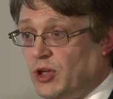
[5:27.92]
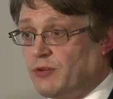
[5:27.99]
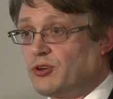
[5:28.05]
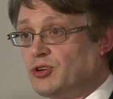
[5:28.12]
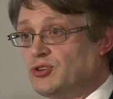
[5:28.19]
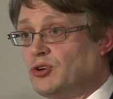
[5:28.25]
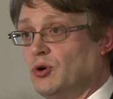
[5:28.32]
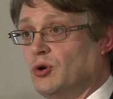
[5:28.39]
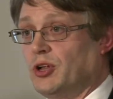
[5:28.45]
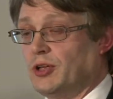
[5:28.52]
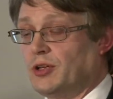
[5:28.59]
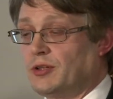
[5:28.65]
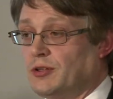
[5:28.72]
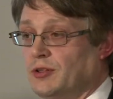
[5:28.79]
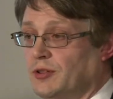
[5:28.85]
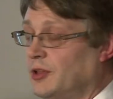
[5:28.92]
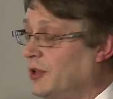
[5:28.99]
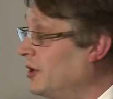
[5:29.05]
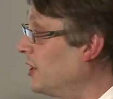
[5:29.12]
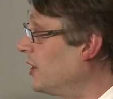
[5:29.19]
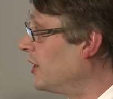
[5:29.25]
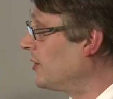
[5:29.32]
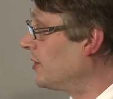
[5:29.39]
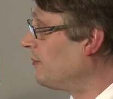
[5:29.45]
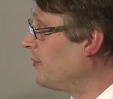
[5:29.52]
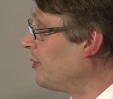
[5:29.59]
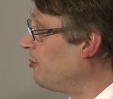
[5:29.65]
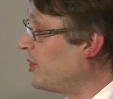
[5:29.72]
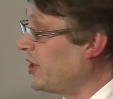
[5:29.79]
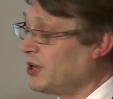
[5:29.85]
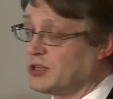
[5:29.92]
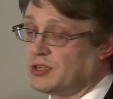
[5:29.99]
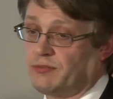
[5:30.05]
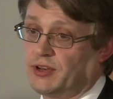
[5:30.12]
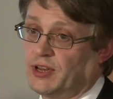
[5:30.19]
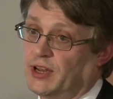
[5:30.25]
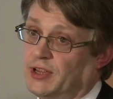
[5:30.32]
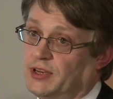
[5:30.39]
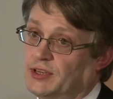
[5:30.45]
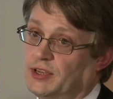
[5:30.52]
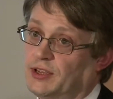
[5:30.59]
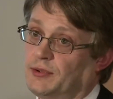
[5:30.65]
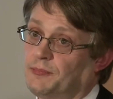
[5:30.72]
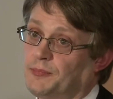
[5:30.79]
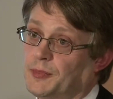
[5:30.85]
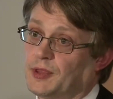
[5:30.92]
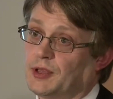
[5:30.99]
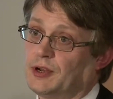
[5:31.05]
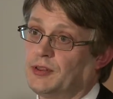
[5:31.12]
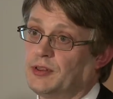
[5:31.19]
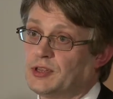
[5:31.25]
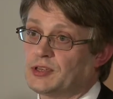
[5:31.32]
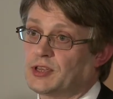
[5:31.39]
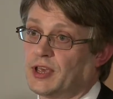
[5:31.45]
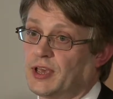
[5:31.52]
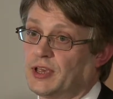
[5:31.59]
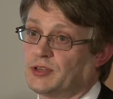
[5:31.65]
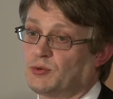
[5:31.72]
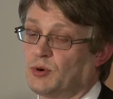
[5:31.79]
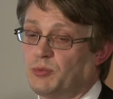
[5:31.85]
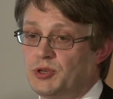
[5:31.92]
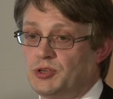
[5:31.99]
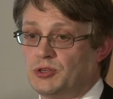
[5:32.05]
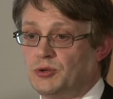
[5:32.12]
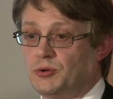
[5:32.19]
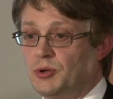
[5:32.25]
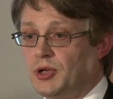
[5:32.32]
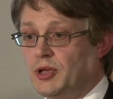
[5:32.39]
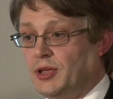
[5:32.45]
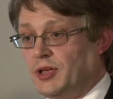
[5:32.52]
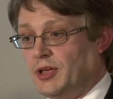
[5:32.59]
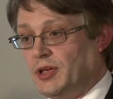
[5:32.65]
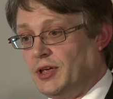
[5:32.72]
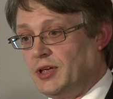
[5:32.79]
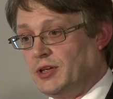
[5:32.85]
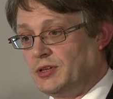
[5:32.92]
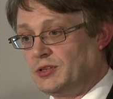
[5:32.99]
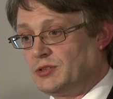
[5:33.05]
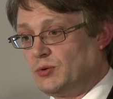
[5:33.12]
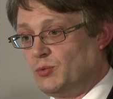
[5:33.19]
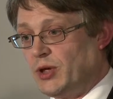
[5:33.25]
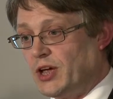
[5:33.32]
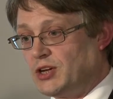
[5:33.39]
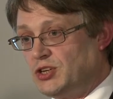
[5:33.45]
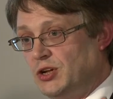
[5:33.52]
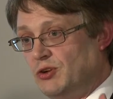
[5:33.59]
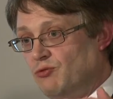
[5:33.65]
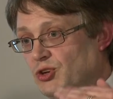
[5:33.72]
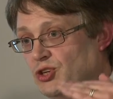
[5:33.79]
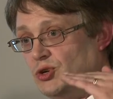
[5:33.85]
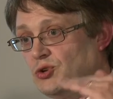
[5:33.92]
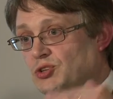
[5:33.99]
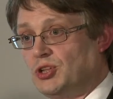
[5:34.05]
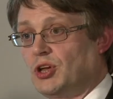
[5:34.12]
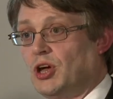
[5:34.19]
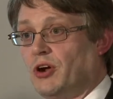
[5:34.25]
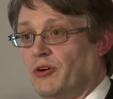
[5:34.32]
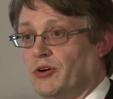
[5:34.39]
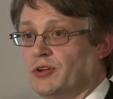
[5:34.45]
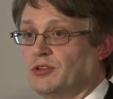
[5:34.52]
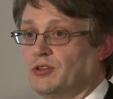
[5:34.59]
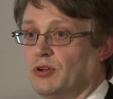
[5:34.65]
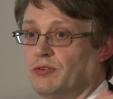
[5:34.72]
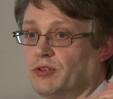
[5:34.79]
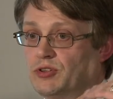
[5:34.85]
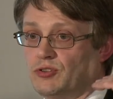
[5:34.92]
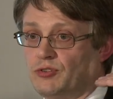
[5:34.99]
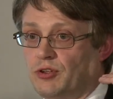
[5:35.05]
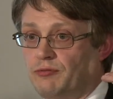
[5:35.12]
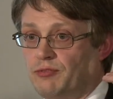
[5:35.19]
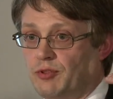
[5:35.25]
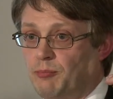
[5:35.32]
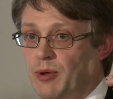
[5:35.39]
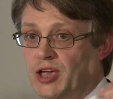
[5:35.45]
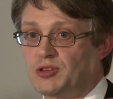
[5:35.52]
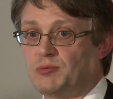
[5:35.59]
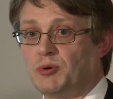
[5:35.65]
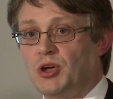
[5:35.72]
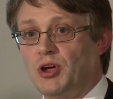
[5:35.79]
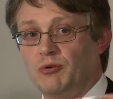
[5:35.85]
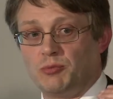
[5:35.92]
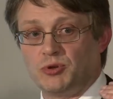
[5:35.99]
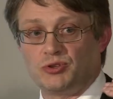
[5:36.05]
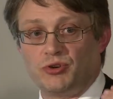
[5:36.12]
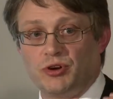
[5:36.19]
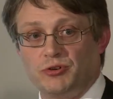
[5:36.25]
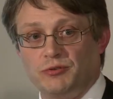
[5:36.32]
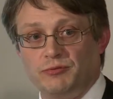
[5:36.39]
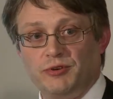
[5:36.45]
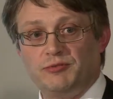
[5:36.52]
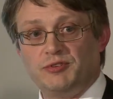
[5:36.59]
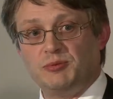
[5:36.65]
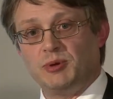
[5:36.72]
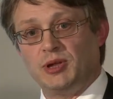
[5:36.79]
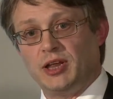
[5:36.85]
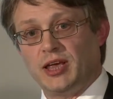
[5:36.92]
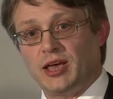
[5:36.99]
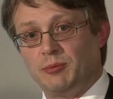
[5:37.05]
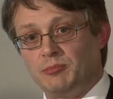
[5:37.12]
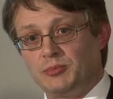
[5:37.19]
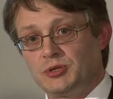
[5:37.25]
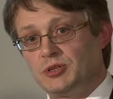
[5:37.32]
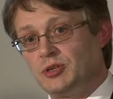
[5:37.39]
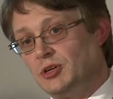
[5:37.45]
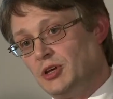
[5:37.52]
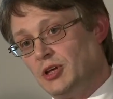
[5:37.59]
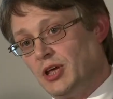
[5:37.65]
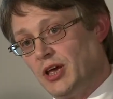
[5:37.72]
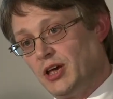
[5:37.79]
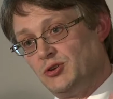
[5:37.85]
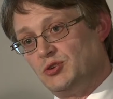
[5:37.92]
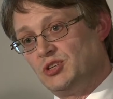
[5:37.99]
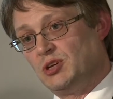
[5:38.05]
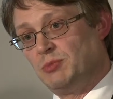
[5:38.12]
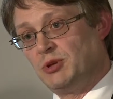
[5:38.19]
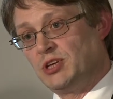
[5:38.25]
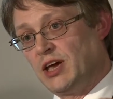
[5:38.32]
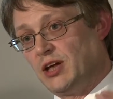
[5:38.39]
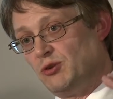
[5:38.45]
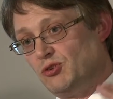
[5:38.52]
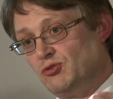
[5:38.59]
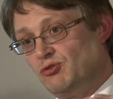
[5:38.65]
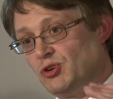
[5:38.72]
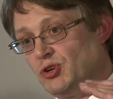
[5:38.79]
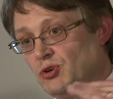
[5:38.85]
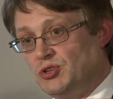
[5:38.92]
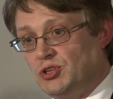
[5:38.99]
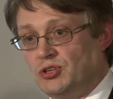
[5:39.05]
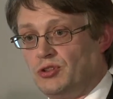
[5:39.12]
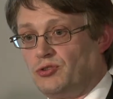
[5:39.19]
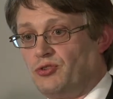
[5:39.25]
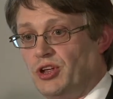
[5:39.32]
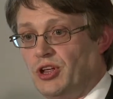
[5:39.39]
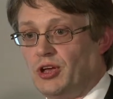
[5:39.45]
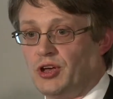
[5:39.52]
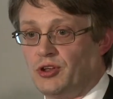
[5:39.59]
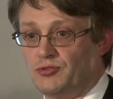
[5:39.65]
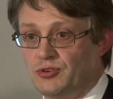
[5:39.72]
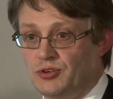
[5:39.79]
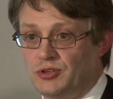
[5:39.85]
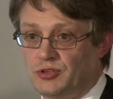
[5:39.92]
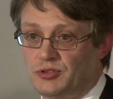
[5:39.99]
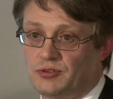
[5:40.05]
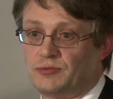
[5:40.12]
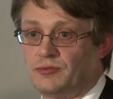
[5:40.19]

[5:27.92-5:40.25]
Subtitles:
way of controlling the brightness of an LED. And in this case, what we do is we actually reduce the current. So if the maximum current was 350 milliamps, as you dim it down, you'd reduce it to 300,